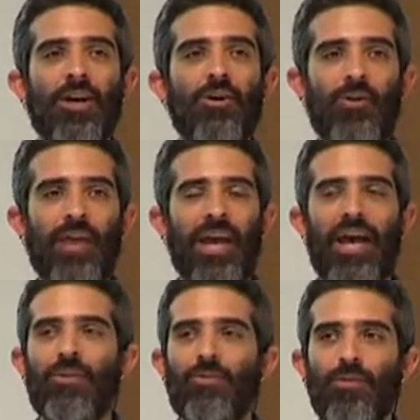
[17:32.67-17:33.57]
Oh, they
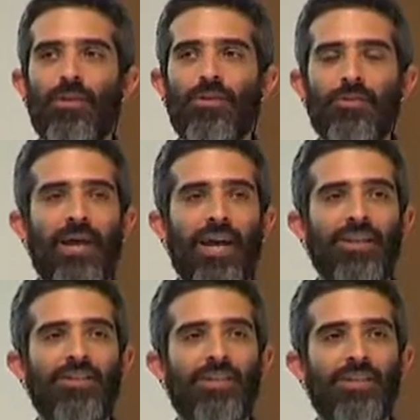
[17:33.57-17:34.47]
added one new
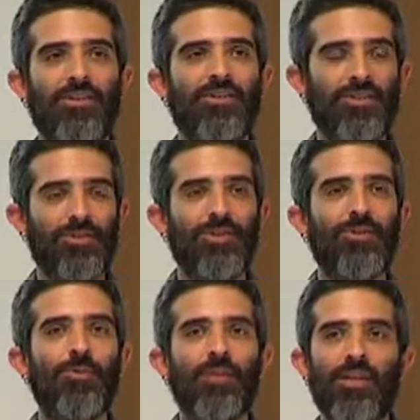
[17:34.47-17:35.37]
package here. There's a
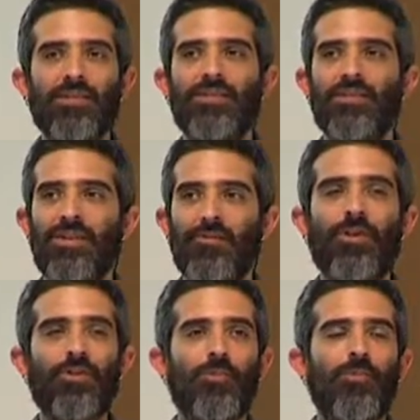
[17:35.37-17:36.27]
single plus,
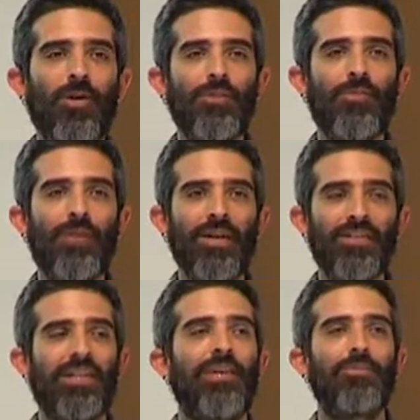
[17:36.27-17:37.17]
one new, one new
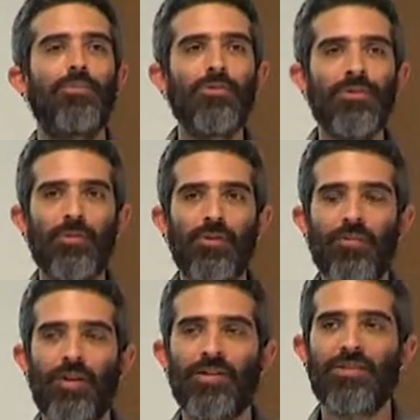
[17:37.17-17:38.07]
dependency. They removed a build
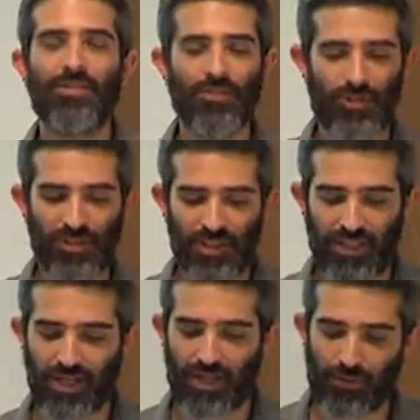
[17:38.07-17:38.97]
dependency, so you can see
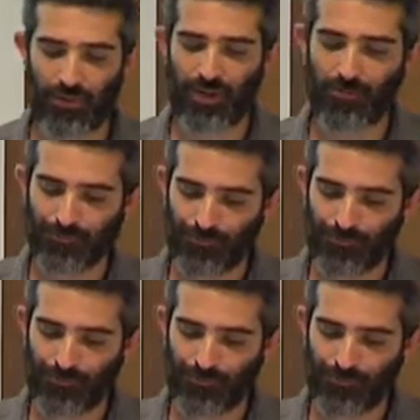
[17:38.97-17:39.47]
that kind of thing.